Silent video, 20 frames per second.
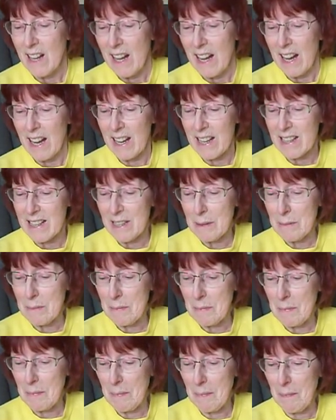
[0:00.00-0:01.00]

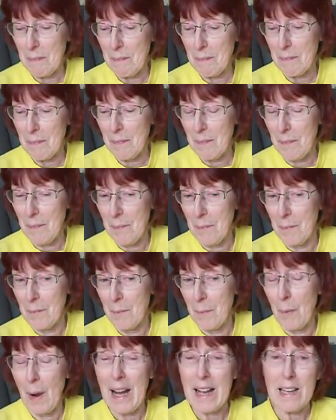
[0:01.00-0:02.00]

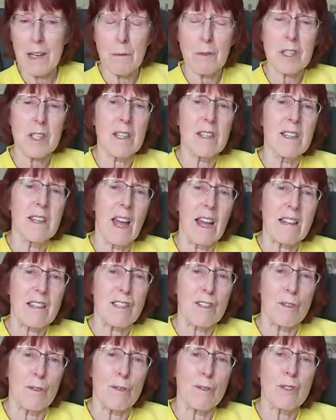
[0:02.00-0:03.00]
While I was at
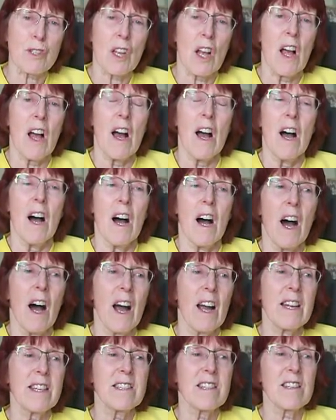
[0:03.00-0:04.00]
Nestles,
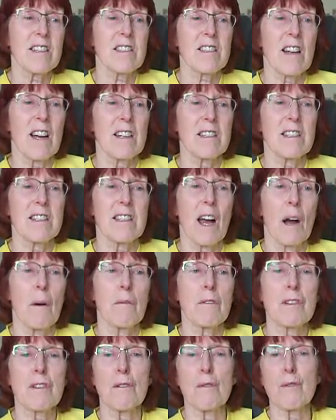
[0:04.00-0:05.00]
I decided I
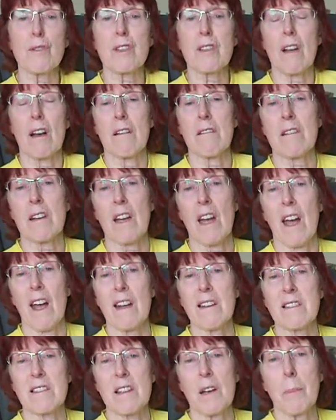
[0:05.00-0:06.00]
would also
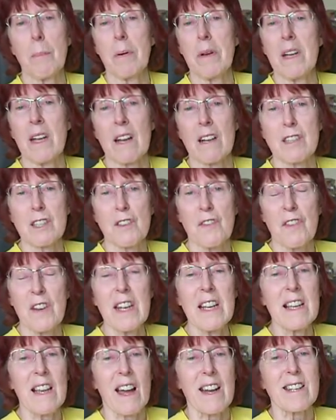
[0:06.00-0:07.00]
get a
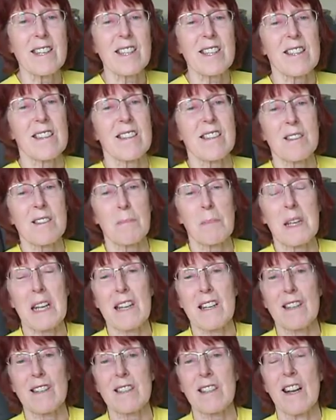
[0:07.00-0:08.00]
PSV licence
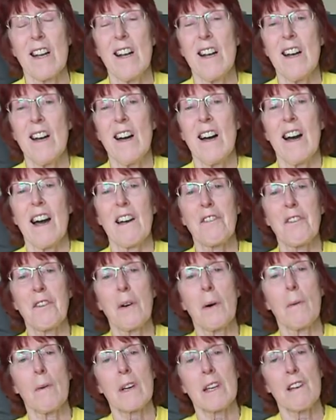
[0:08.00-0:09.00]
because I
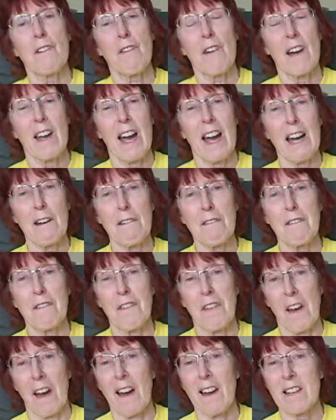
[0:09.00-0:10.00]
thought, well, if I have
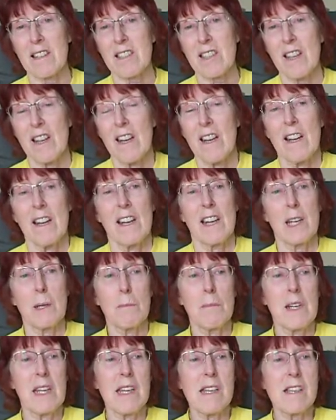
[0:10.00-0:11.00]
that,
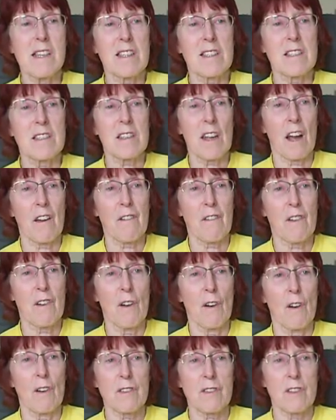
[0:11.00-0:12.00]
it means that I've
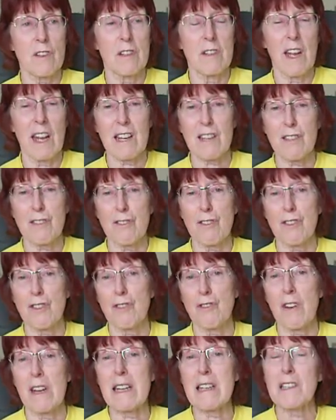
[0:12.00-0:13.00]
got an extra
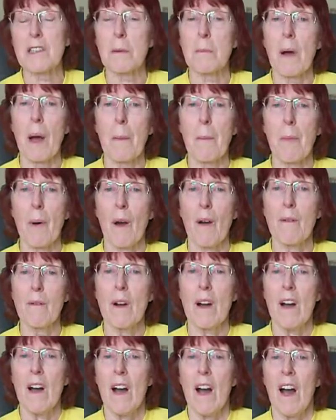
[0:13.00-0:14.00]
string to my bow
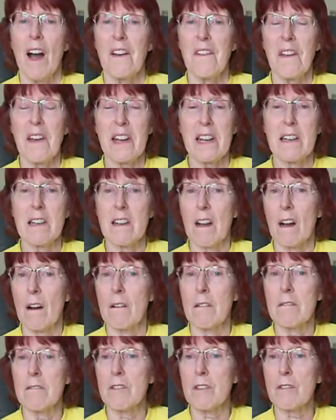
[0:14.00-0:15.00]
and I can
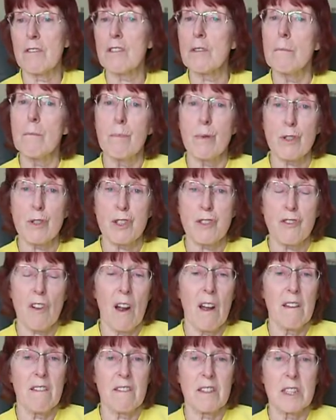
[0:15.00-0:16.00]
go and do some bus
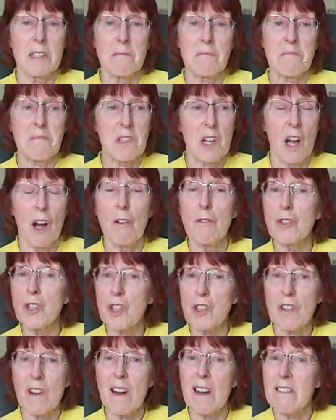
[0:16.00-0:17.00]
driving,
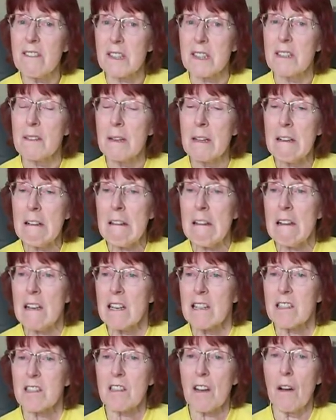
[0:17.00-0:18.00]
coach driving.
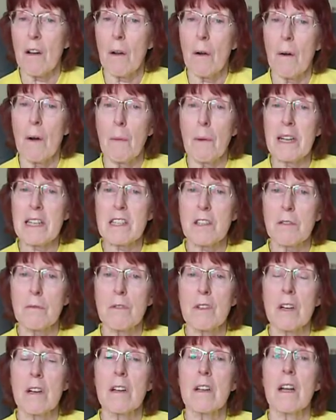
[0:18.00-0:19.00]
So I went
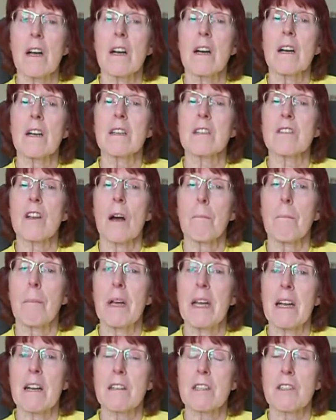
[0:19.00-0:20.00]
to a
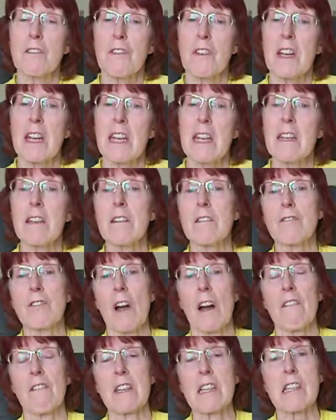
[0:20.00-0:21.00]
PSV
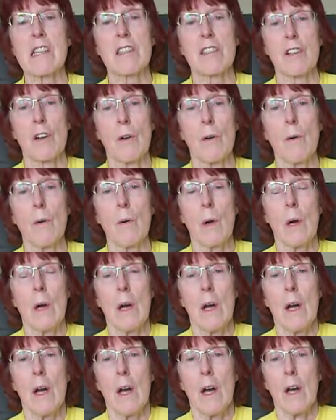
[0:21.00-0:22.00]
driving school,
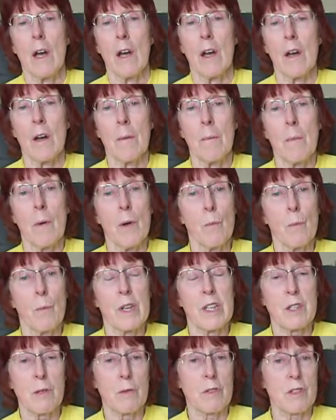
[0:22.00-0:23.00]

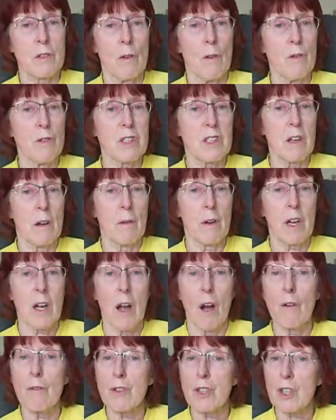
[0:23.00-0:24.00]
which was also a
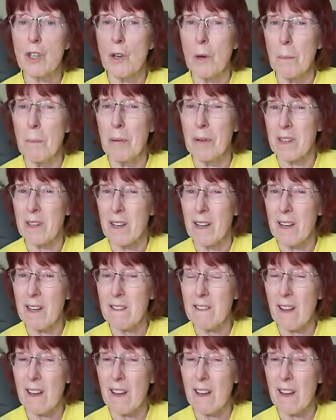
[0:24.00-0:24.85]
coach company.